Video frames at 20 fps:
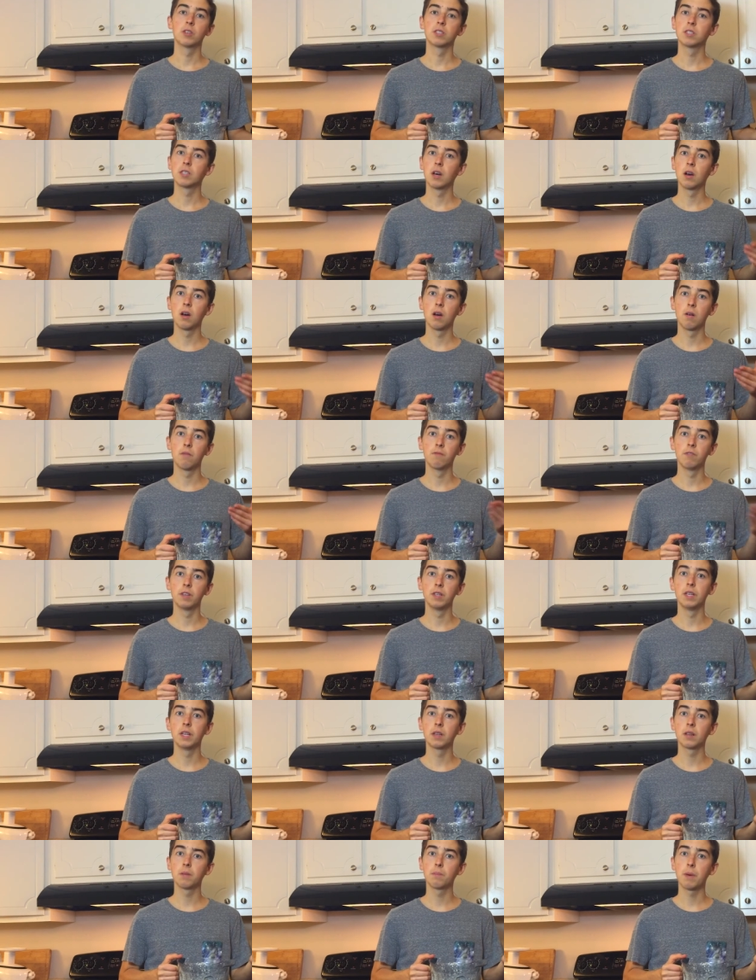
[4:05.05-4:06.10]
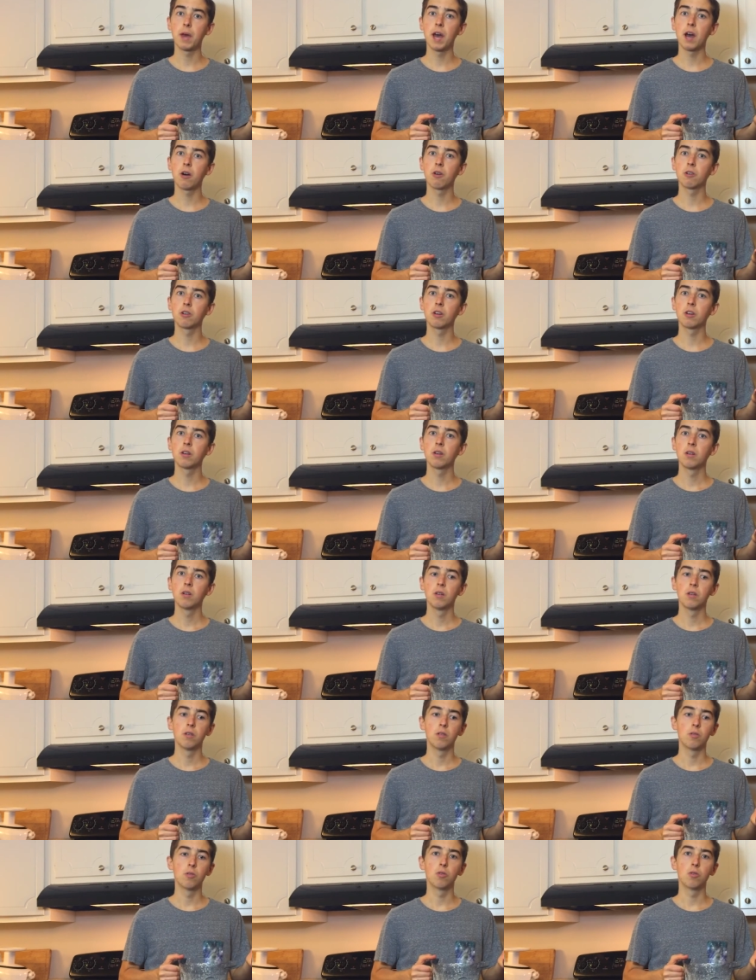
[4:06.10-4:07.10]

or some vanilla powder,